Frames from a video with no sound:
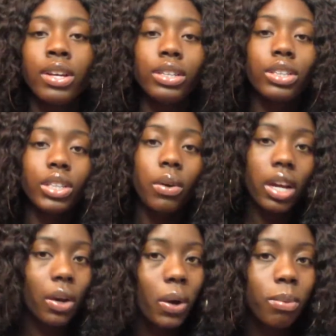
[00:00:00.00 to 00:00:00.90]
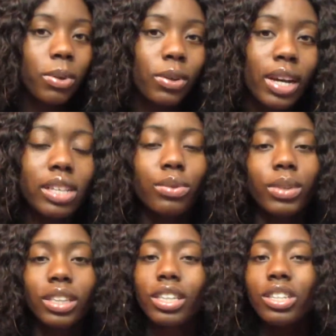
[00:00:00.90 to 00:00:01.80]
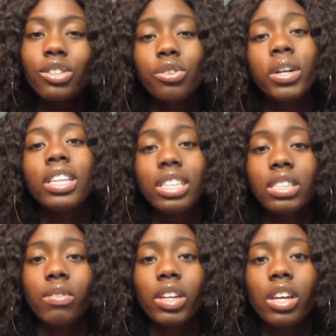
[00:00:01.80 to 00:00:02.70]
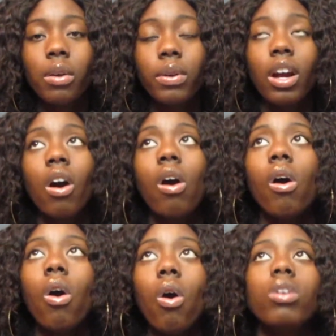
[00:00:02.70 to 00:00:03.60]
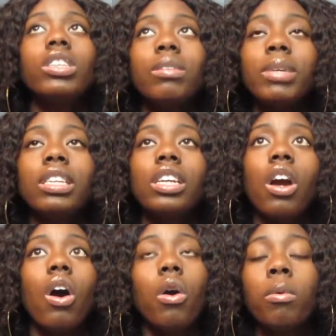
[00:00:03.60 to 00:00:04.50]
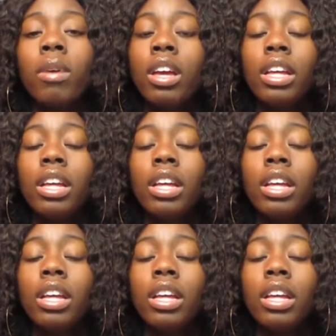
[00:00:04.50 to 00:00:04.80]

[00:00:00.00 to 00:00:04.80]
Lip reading: So I hope you guys really enjoyed this video, and I ultimately hope